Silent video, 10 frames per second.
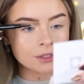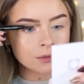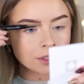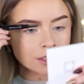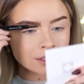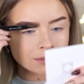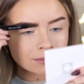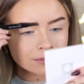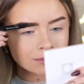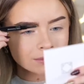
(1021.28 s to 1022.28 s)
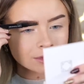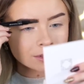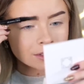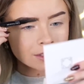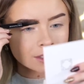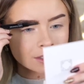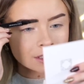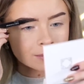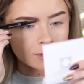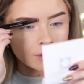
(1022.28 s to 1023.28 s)
It's all good. I'm just going to take the
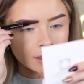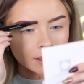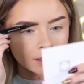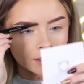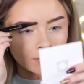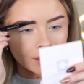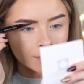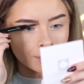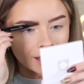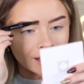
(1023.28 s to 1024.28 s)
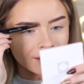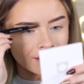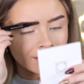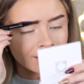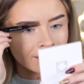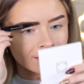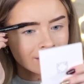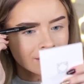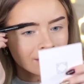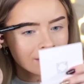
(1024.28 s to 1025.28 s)
spoolie and kind of like blend
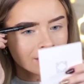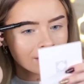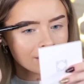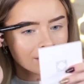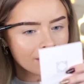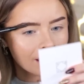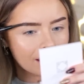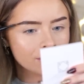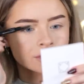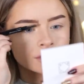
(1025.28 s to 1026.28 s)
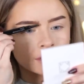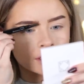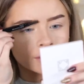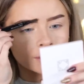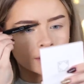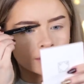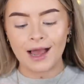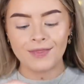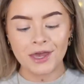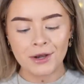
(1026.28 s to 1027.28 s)
that out just a little bit.
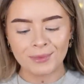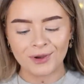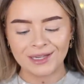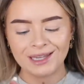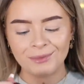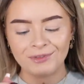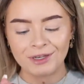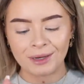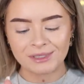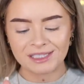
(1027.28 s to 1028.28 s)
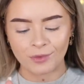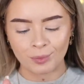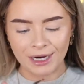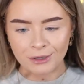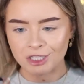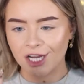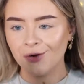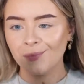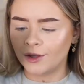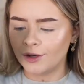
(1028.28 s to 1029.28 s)
And then I'm going in with the number seven brow
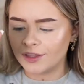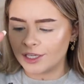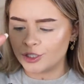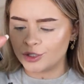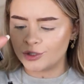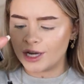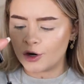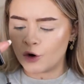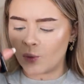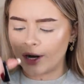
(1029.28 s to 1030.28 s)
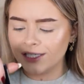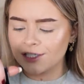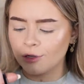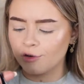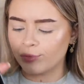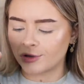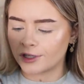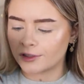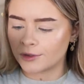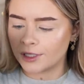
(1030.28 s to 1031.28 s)
gel. The only thing is you do get quite a lot of
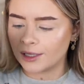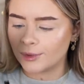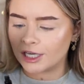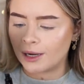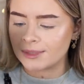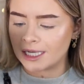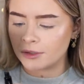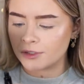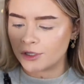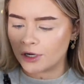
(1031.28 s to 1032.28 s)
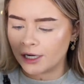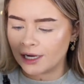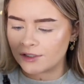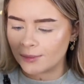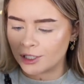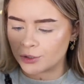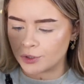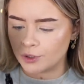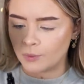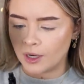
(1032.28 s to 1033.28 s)
product on here when it comes out, so you kind of have to make sure
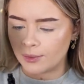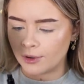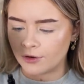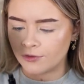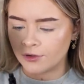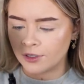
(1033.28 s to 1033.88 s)
that you wipe off